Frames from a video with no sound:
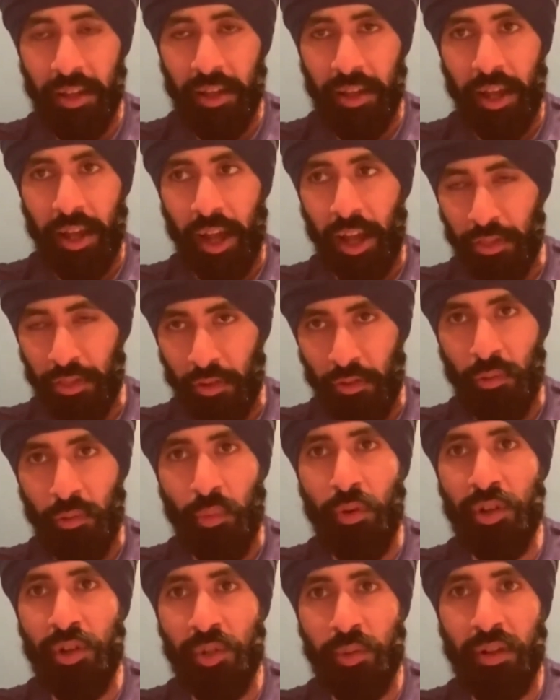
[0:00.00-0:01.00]
and the
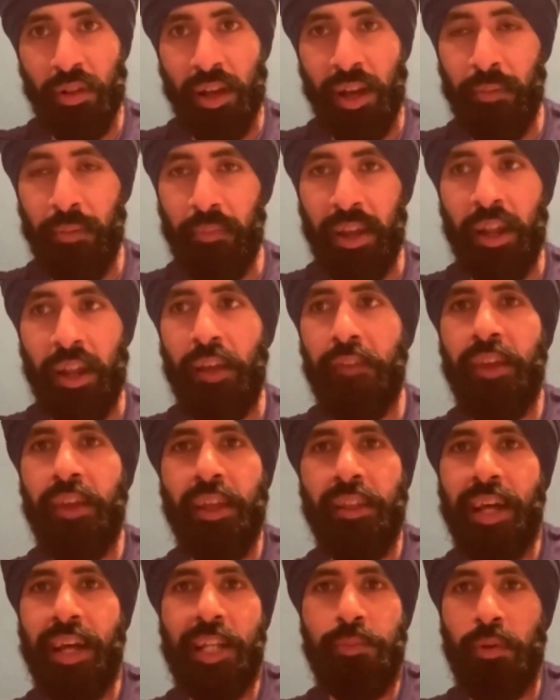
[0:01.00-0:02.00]
rewards will come. And I think
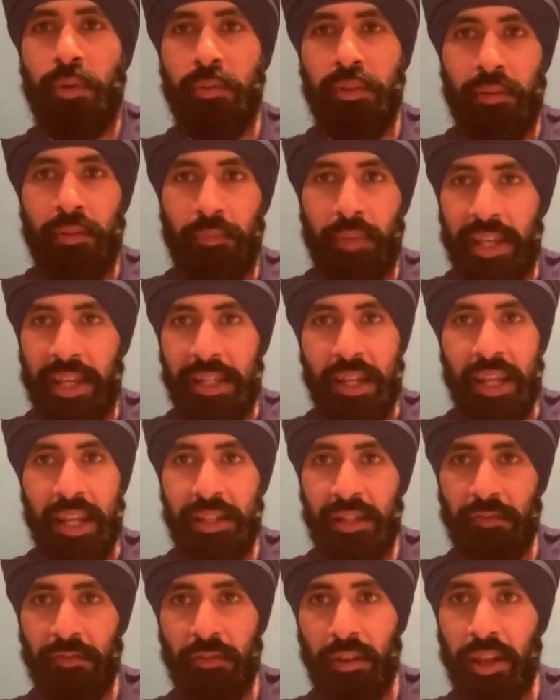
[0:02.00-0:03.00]
that's probably the best
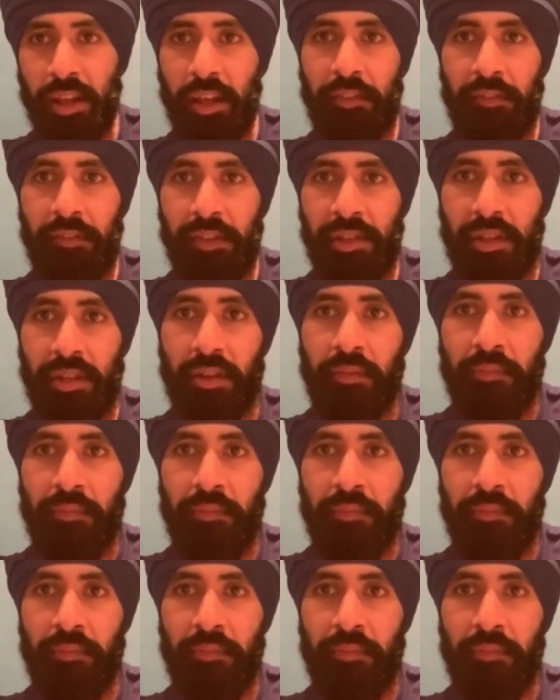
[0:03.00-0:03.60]
lesson for life, isn't it?